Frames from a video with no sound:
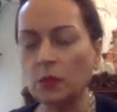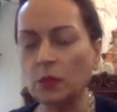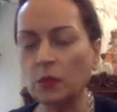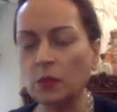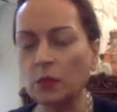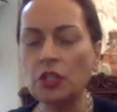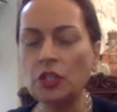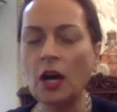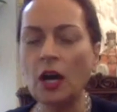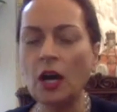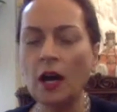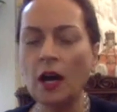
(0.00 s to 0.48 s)

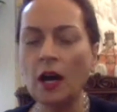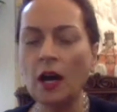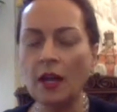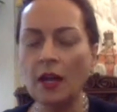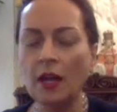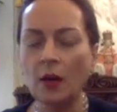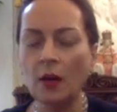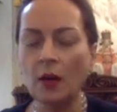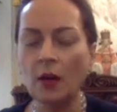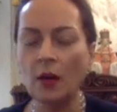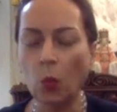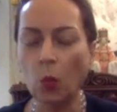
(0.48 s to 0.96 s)
which are
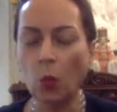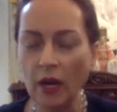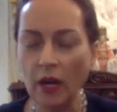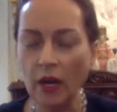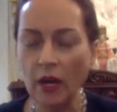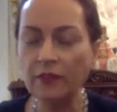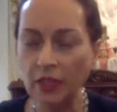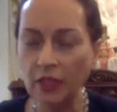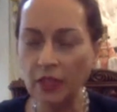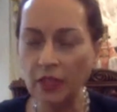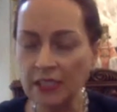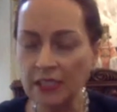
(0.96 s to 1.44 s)

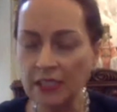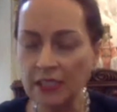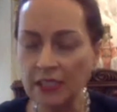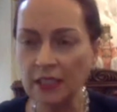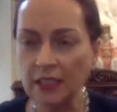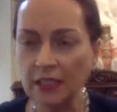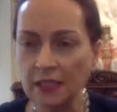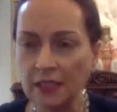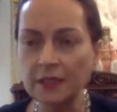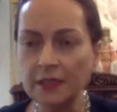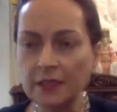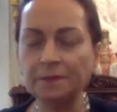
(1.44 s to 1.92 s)
wave
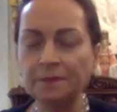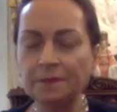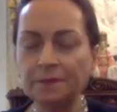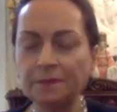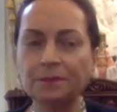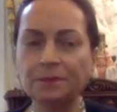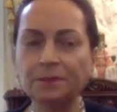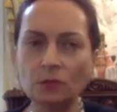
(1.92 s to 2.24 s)
crystals.